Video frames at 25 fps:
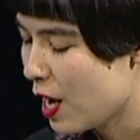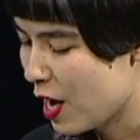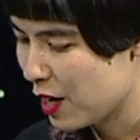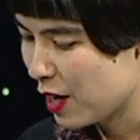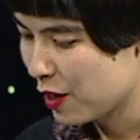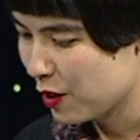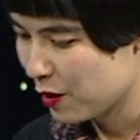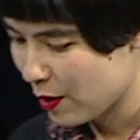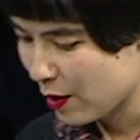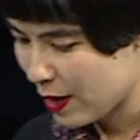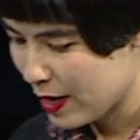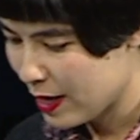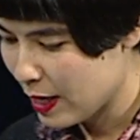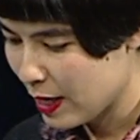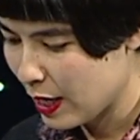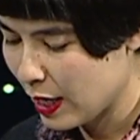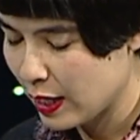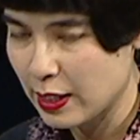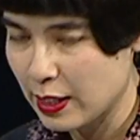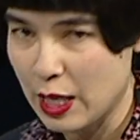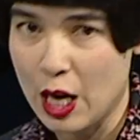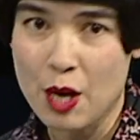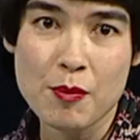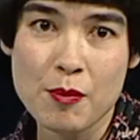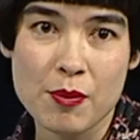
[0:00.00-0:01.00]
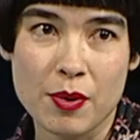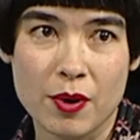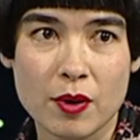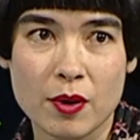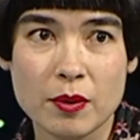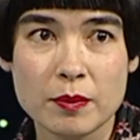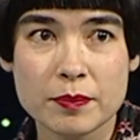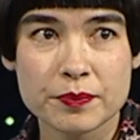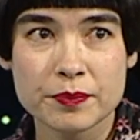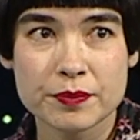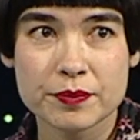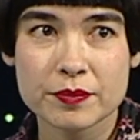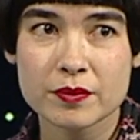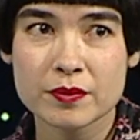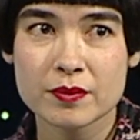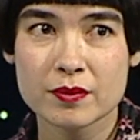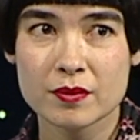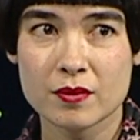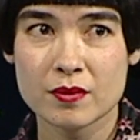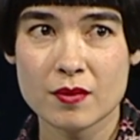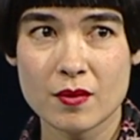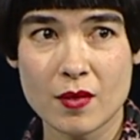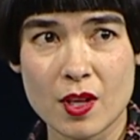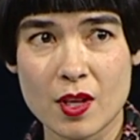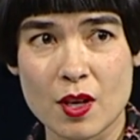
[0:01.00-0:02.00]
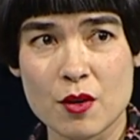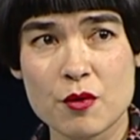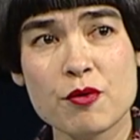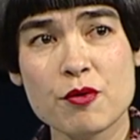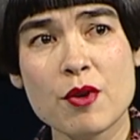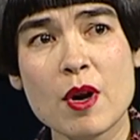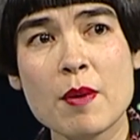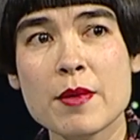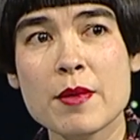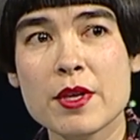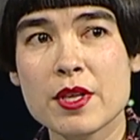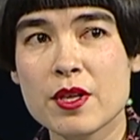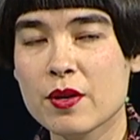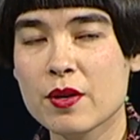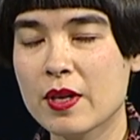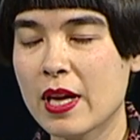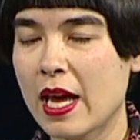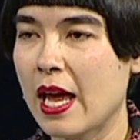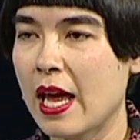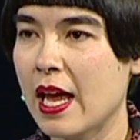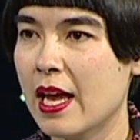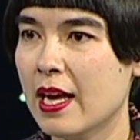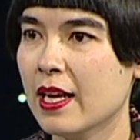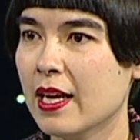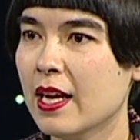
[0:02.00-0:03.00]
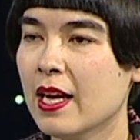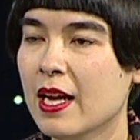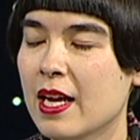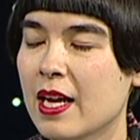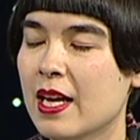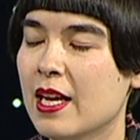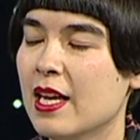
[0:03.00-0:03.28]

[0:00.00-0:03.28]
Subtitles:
A great example from the UK